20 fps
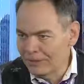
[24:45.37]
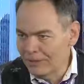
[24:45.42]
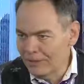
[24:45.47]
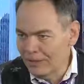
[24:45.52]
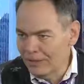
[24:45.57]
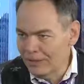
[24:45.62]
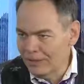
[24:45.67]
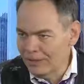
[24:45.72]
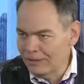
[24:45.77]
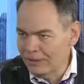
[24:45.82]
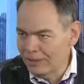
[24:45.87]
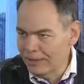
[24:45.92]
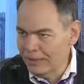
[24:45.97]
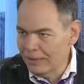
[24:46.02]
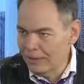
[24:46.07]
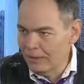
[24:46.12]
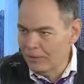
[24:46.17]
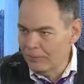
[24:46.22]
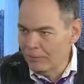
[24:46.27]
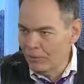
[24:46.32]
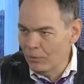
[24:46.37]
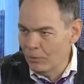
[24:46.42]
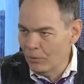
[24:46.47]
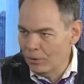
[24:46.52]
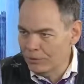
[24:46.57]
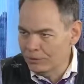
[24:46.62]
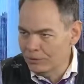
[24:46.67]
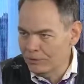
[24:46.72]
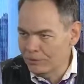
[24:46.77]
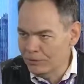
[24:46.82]
and all the
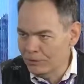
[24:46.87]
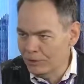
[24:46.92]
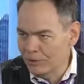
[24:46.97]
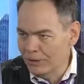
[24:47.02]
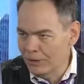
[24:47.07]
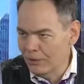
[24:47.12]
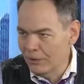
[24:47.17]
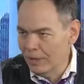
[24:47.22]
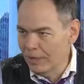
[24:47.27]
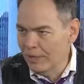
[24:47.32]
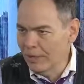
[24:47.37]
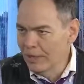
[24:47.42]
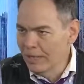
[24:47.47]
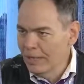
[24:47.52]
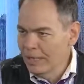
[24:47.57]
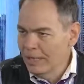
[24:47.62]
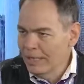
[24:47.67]
Wall Street machinery,